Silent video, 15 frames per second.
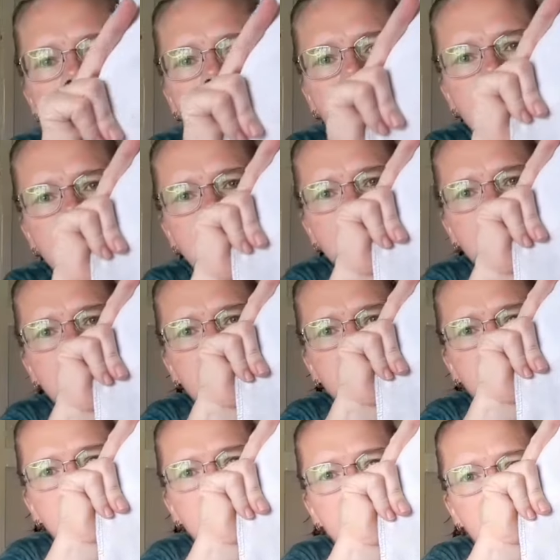yeah,
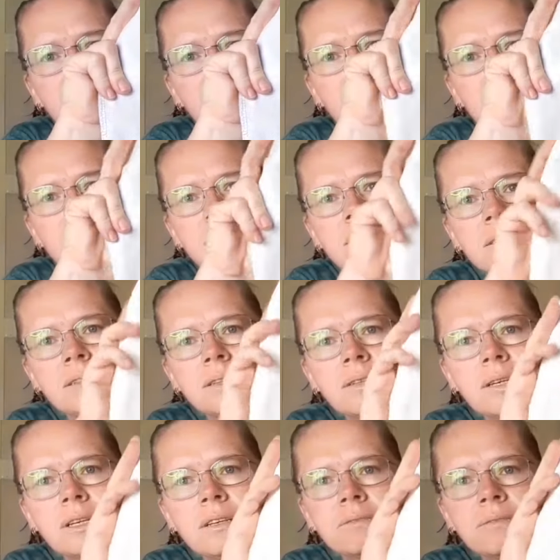so
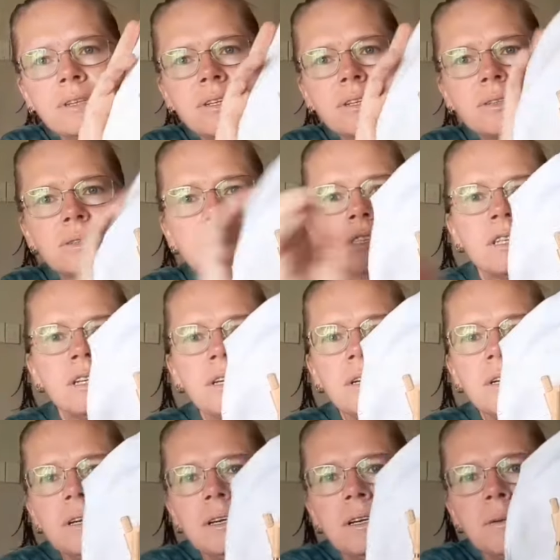looking very good.
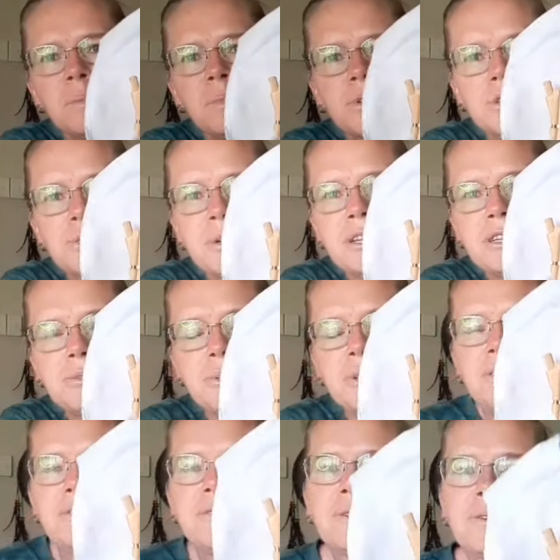Put
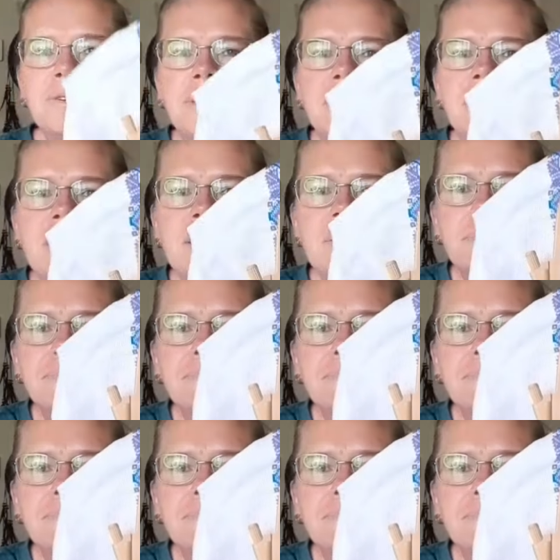2024 in the